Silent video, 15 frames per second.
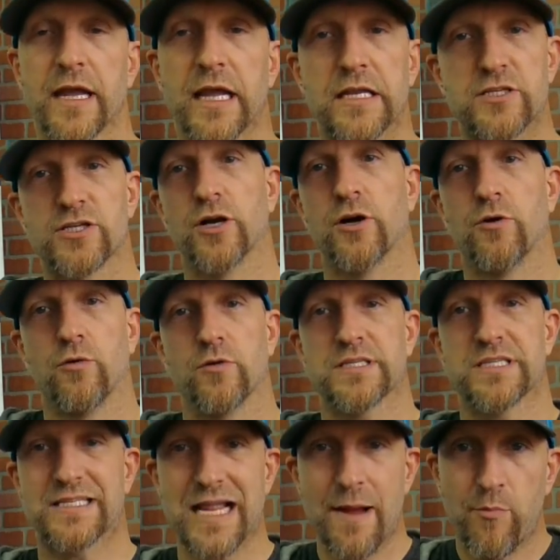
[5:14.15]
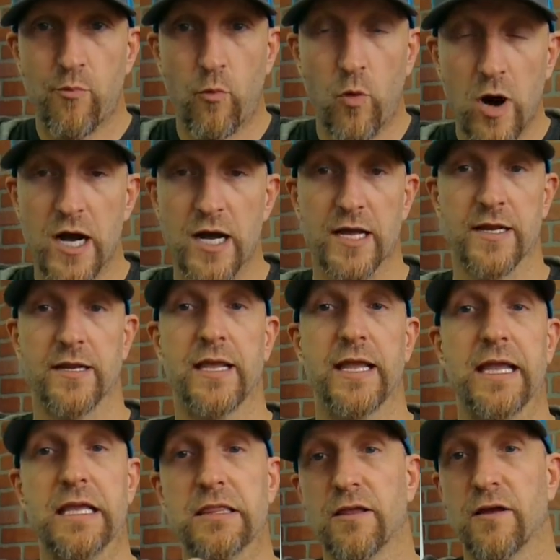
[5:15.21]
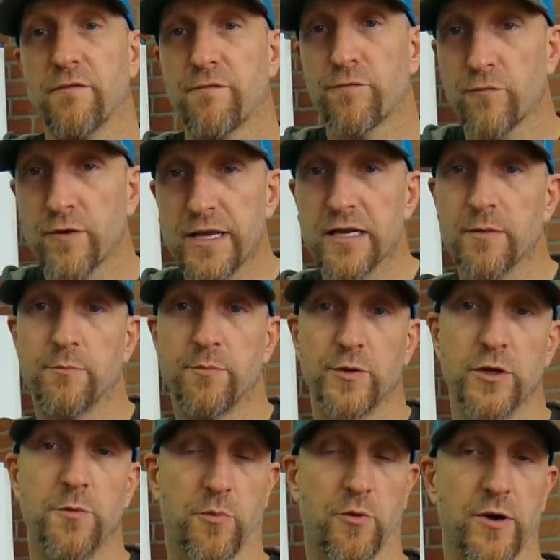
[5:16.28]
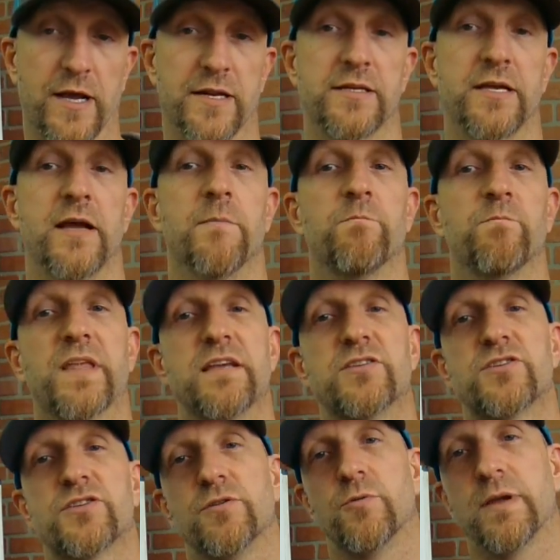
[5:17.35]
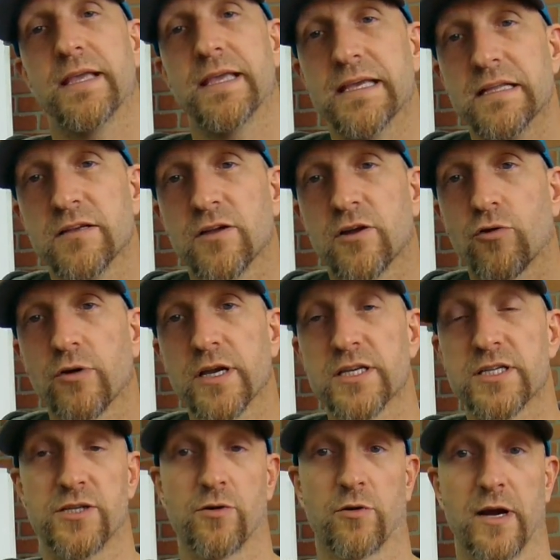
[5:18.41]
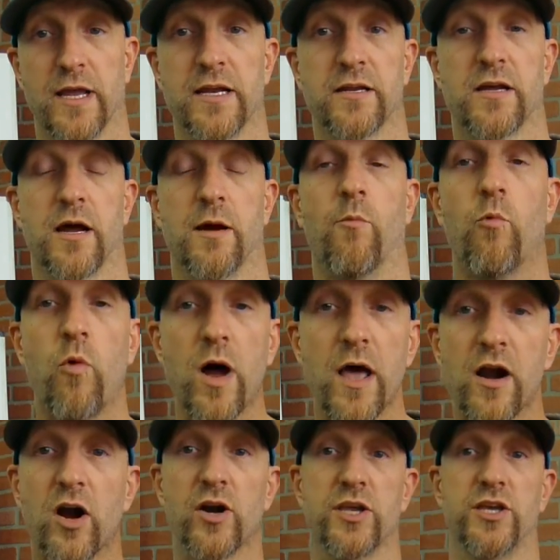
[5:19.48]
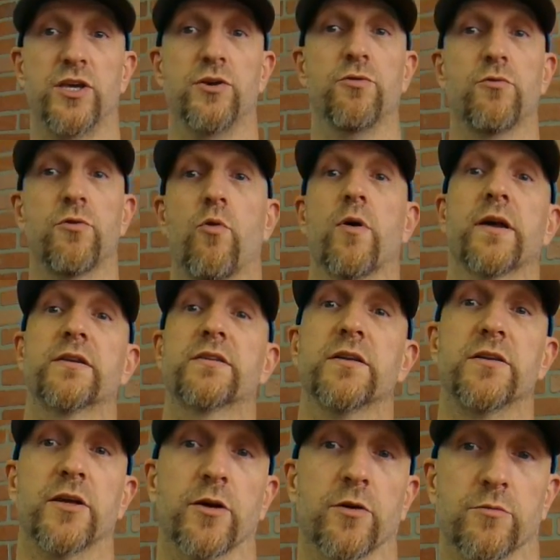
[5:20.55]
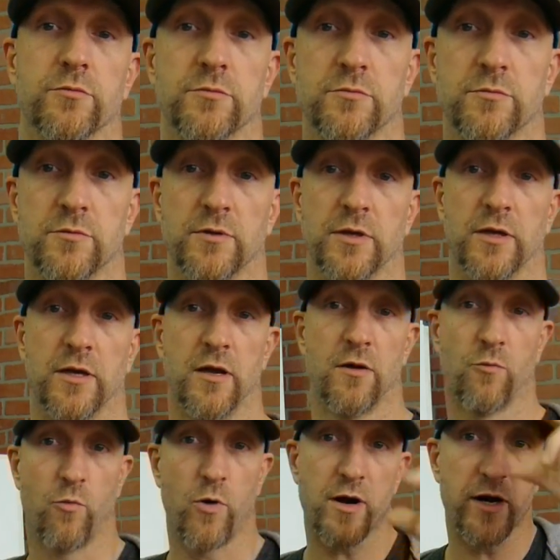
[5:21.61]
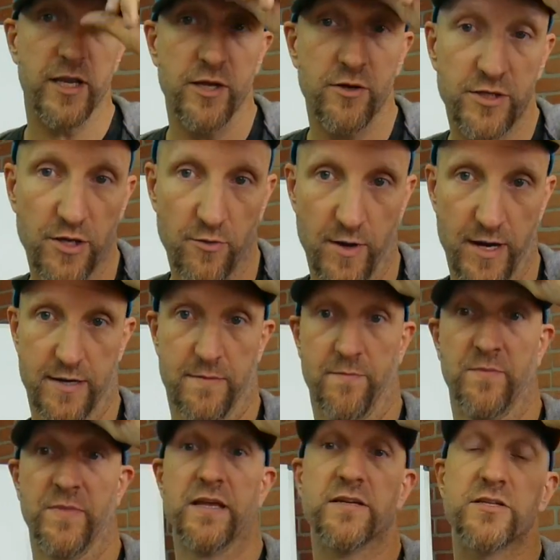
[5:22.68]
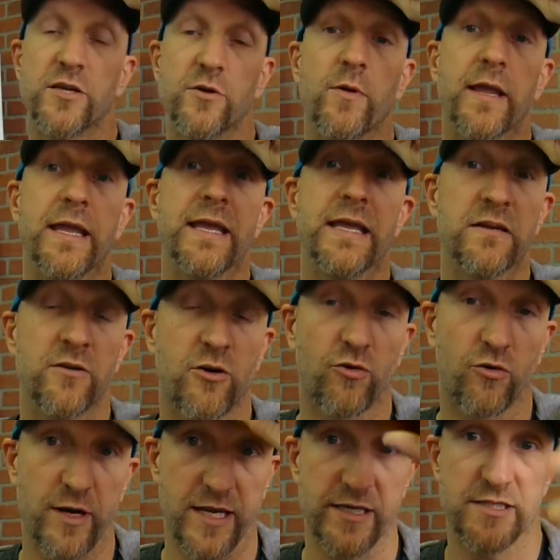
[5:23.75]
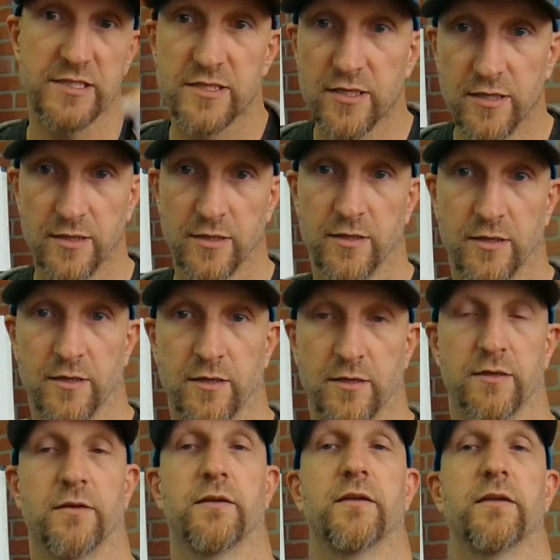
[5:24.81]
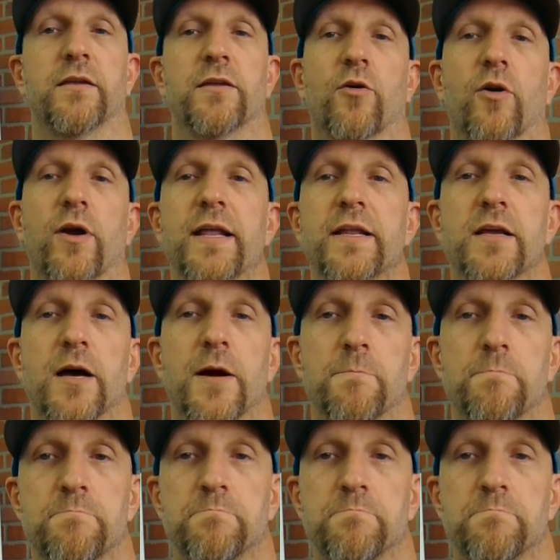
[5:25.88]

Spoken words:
And so step 1 in the Freedom Blueprint is to increase your income. What are you going to do? What are you doing to increase your income?